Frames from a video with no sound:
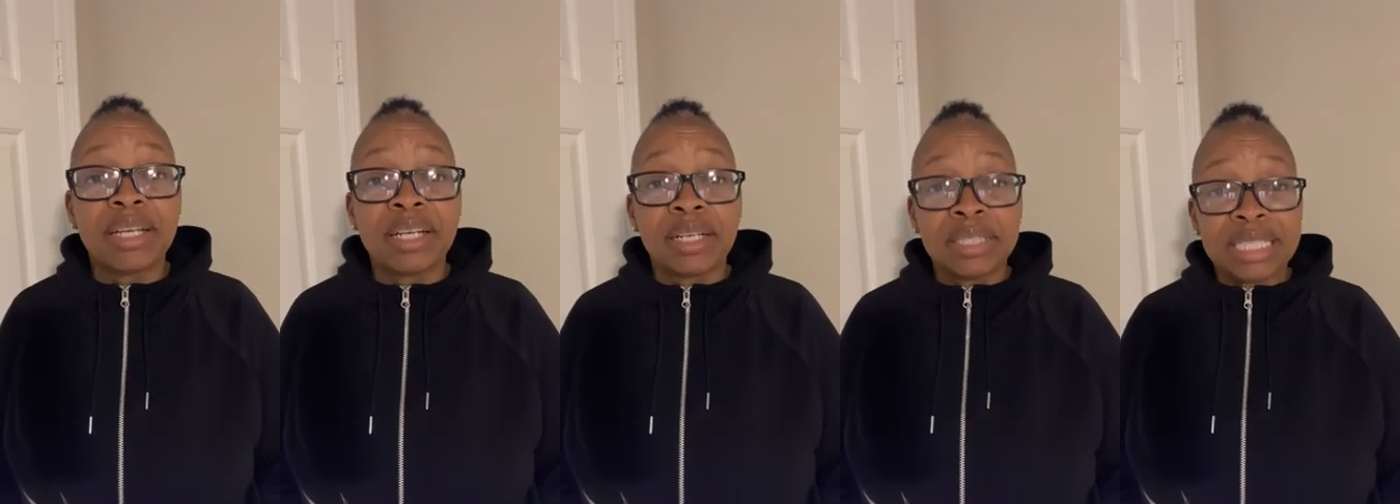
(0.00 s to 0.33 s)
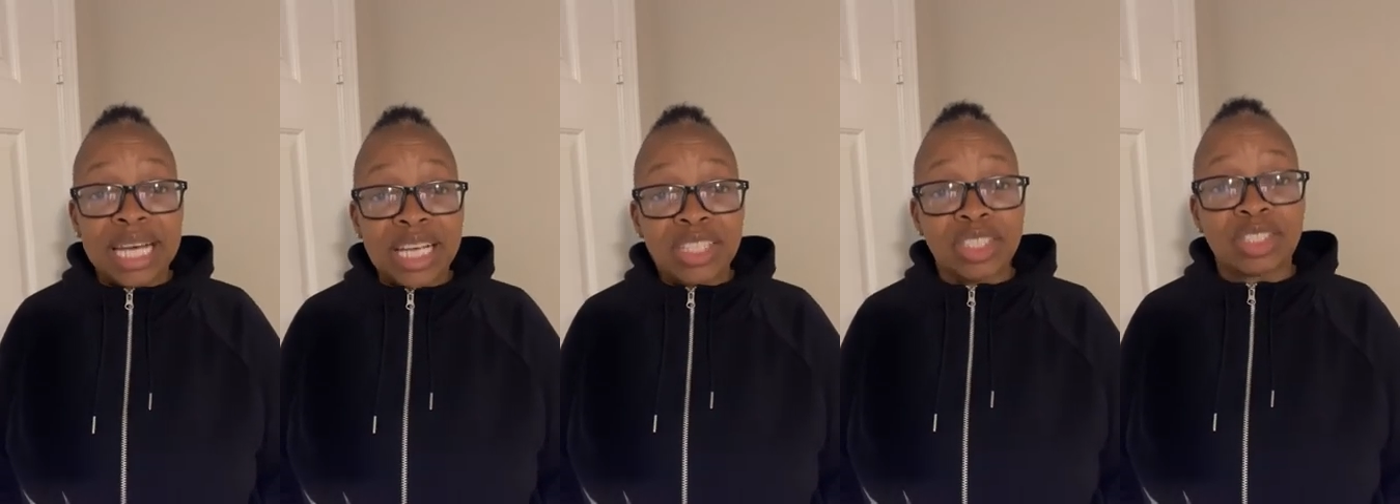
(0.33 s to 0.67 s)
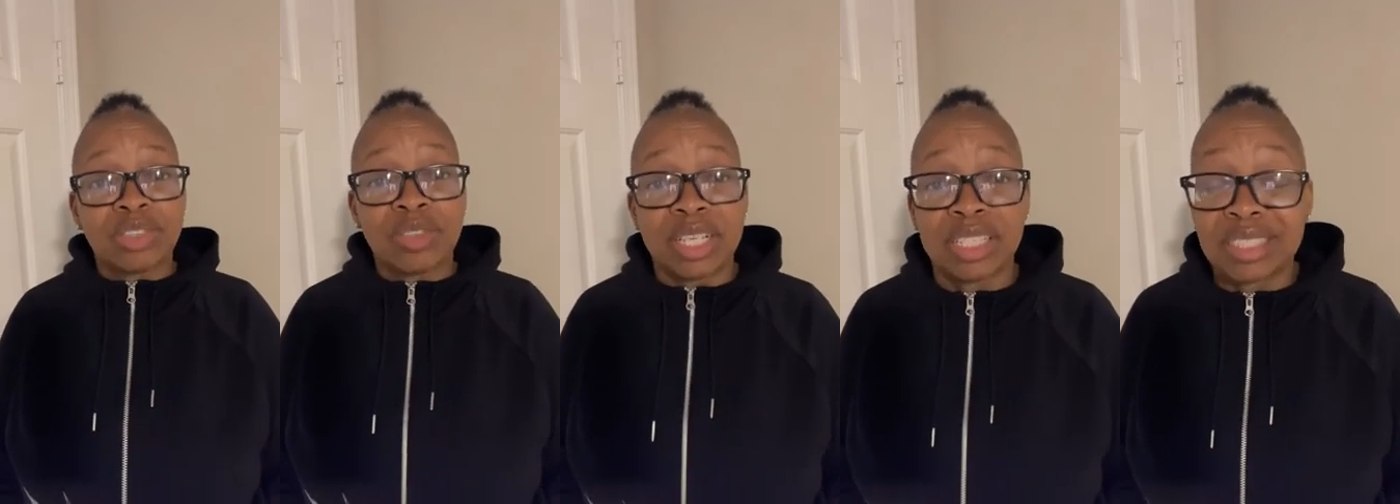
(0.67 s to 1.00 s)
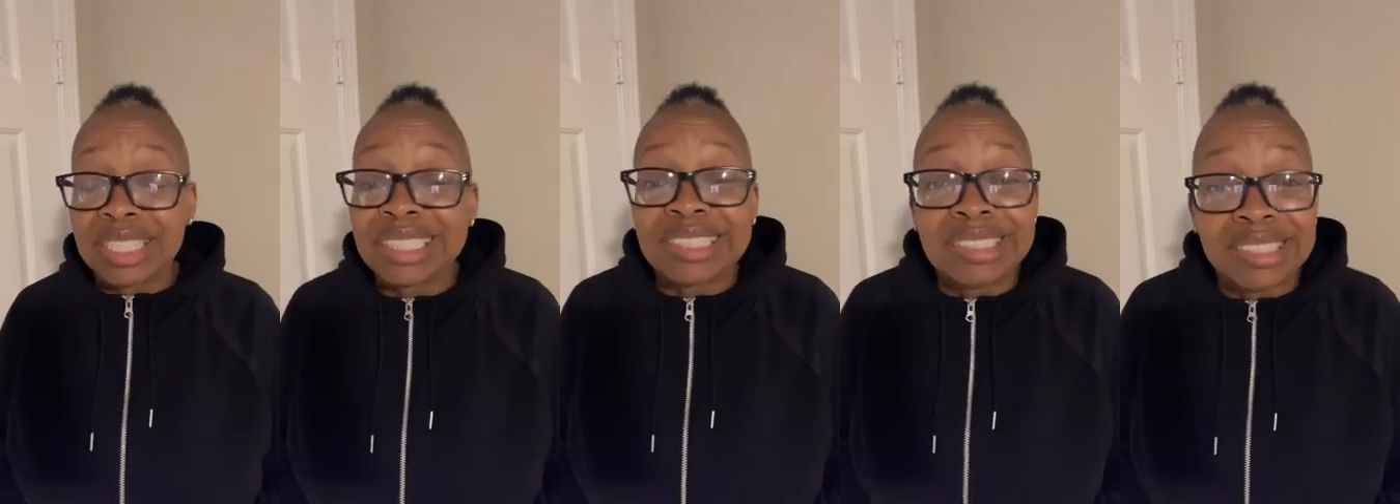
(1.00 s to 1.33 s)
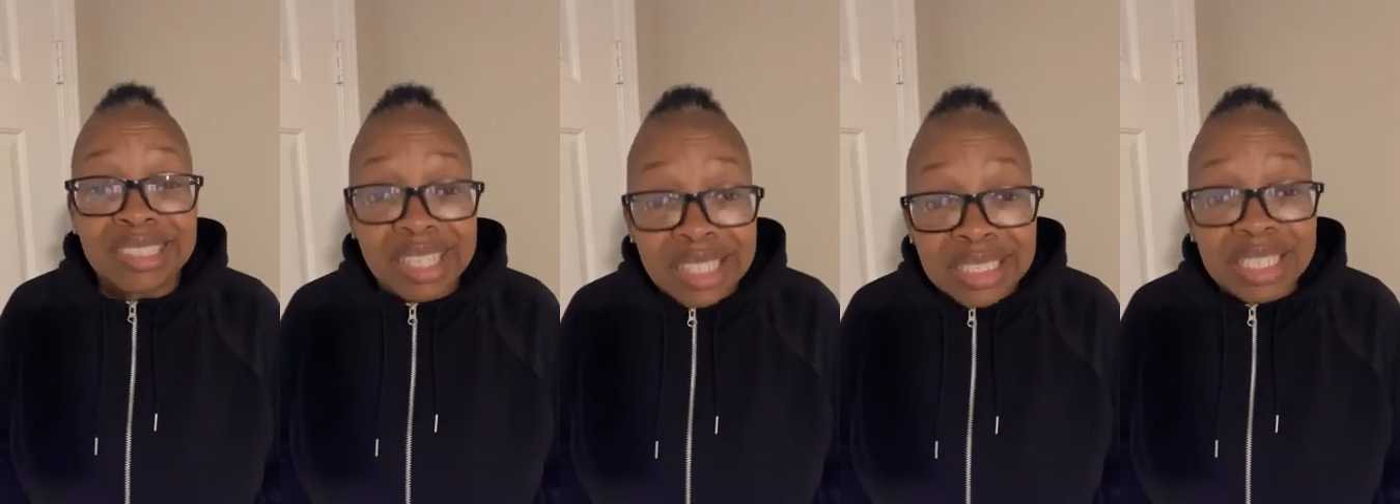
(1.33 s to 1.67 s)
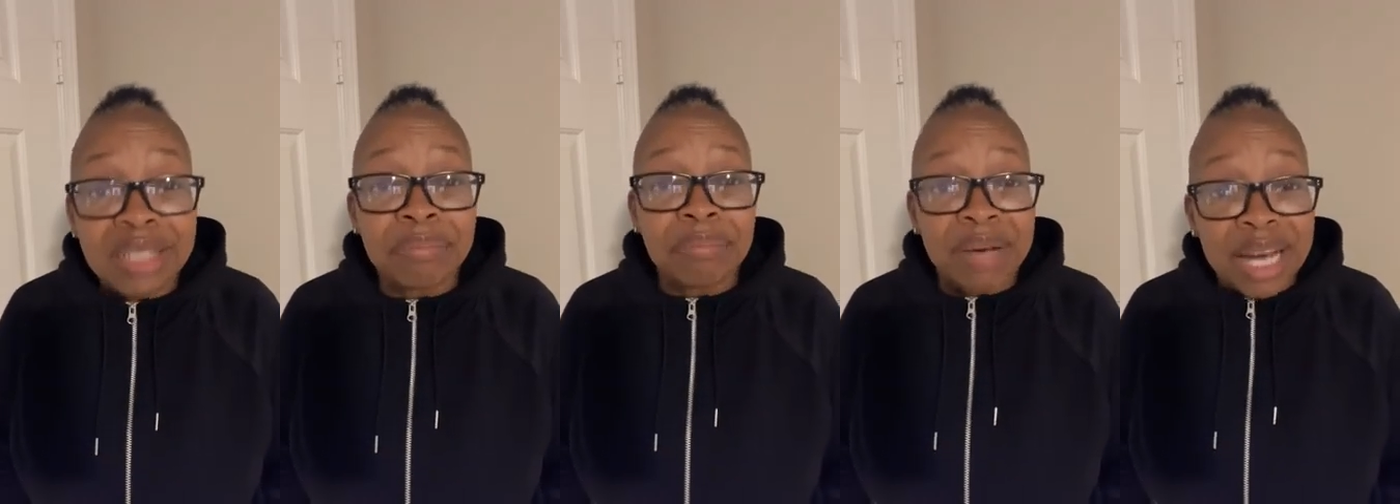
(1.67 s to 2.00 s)
another nice dress, it
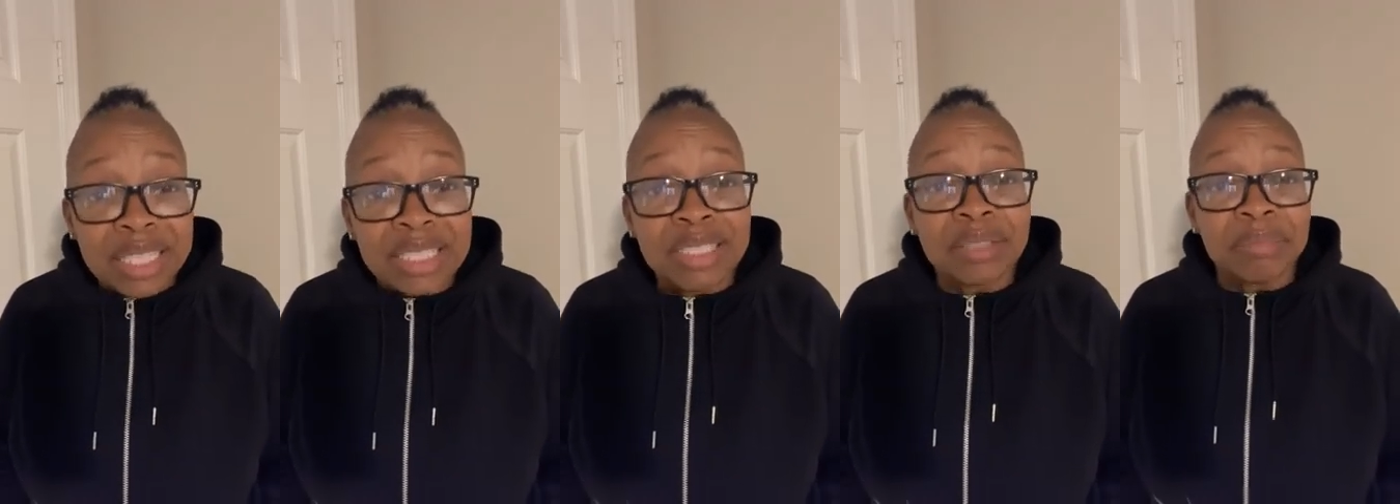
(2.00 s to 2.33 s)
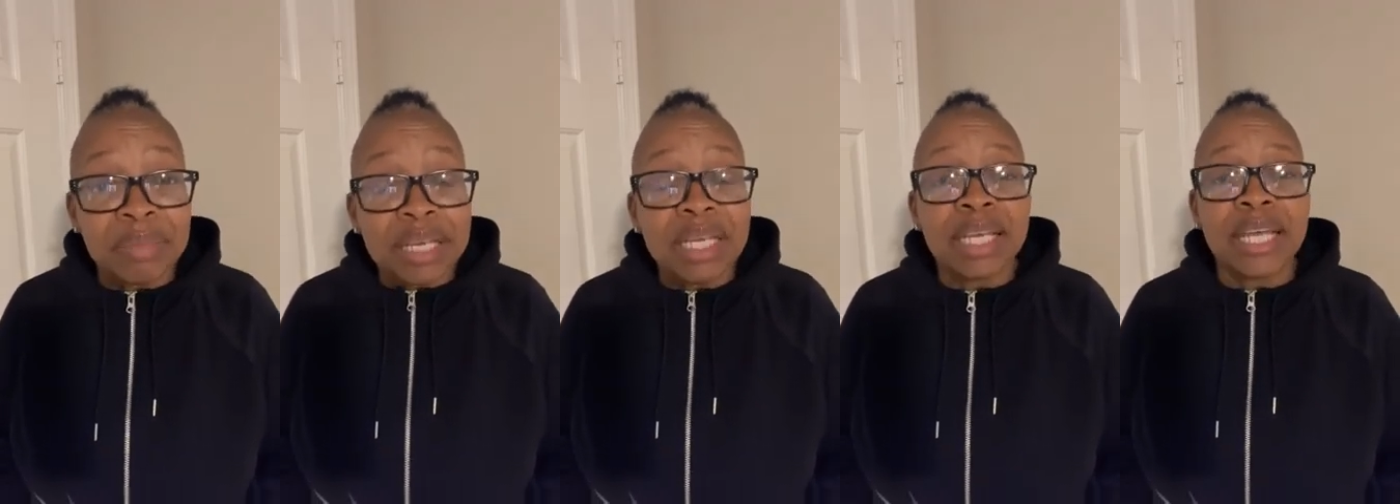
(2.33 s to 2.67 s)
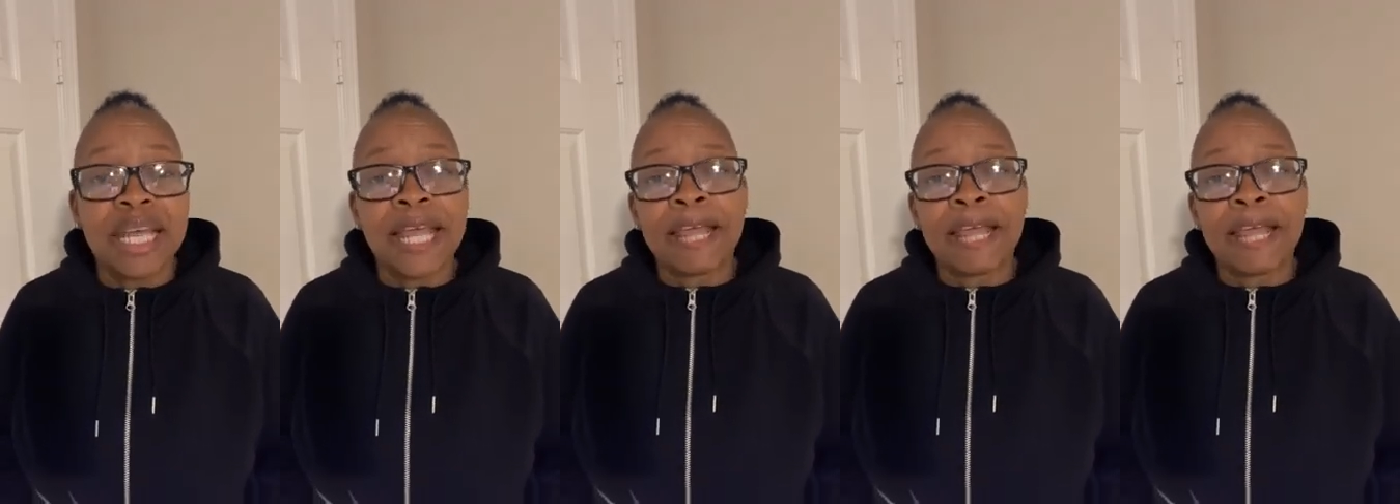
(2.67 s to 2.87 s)
doesn't matter to me.